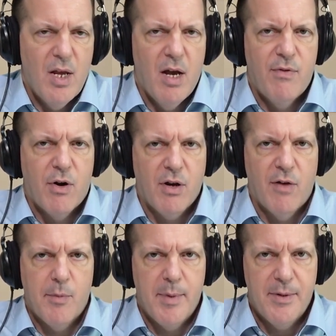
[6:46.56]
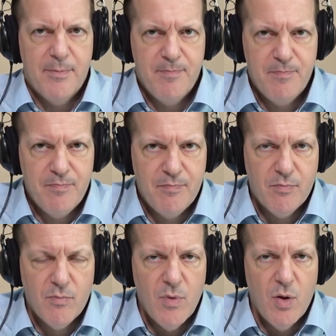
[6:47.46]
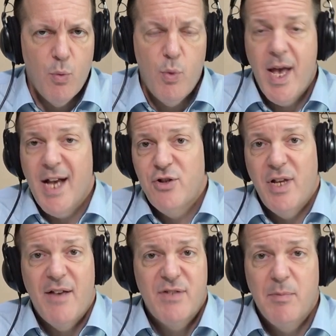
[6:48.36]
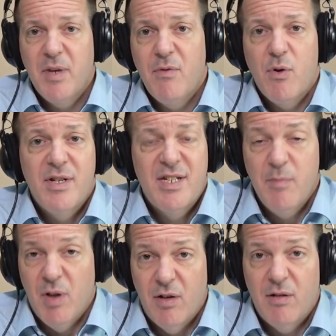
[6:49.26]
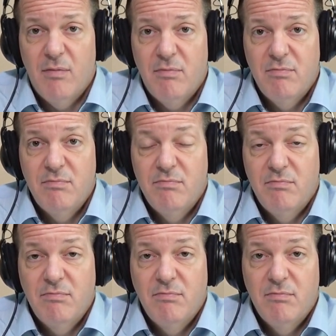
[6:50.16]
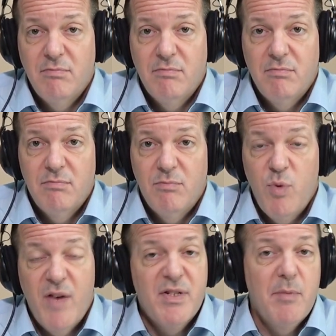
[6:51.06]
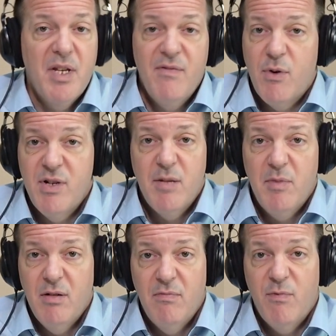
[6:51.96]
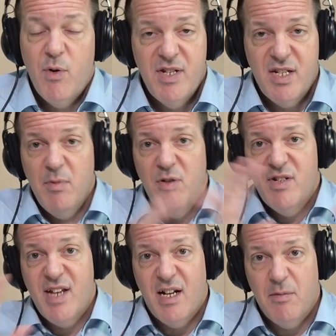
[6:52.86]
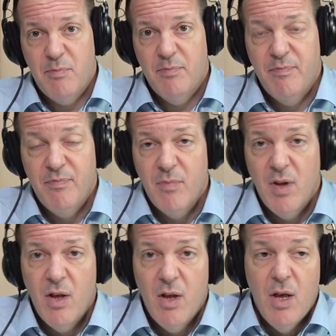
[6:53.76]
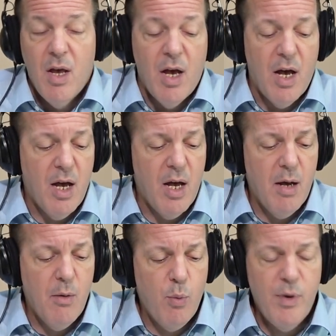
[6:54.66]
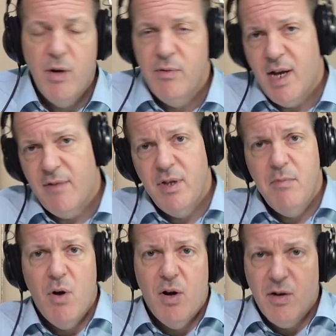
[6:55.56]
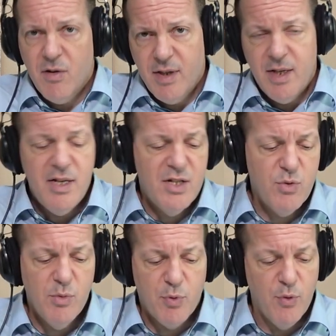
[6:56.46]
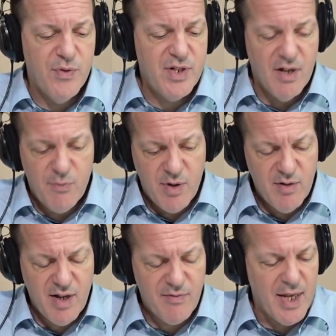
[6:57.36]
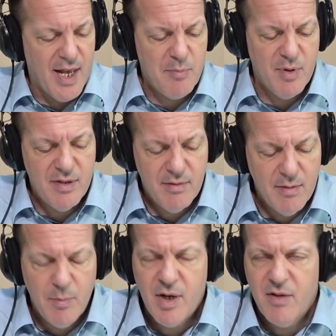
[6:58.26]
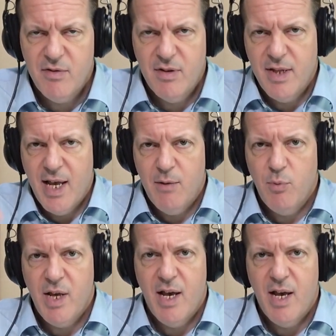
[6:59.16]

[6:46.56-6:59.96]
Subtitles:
of our government. We actually have something very similar. Very similar setup. We don't have the monarch that needs to approve stuff. We don't have that. But other than that, we